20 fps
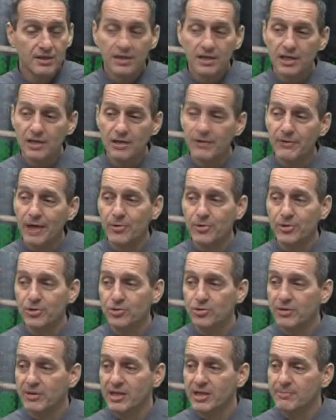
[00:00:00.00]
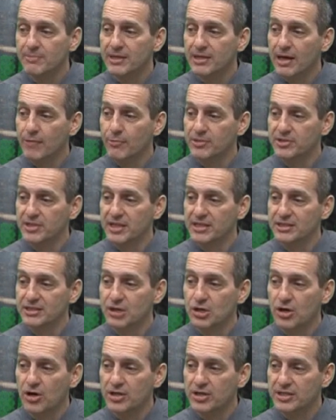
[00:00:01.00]
if I were you, maybe I would then
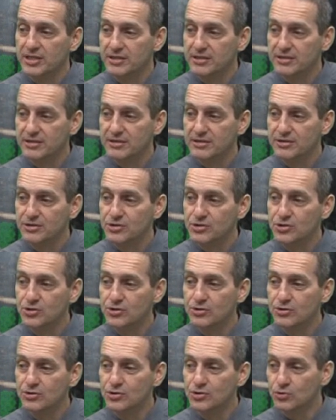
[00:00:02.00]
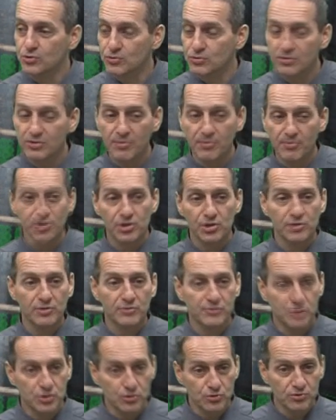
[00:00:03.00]
target June, the middle
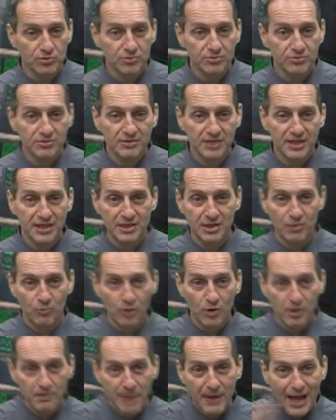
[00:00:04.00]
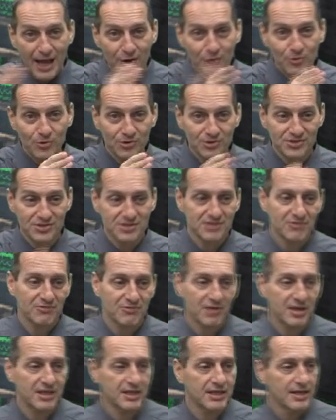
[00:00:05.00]
of June, and then work backwards,
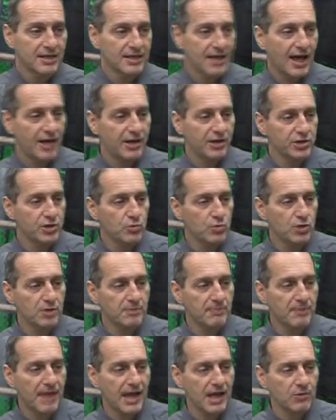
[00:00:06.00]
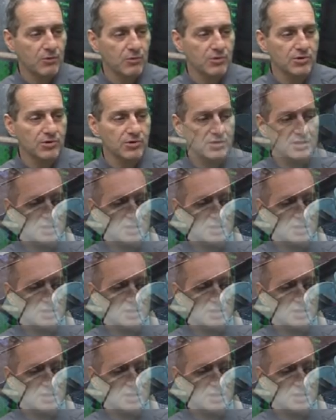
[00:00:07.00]
right? How do you work backwards?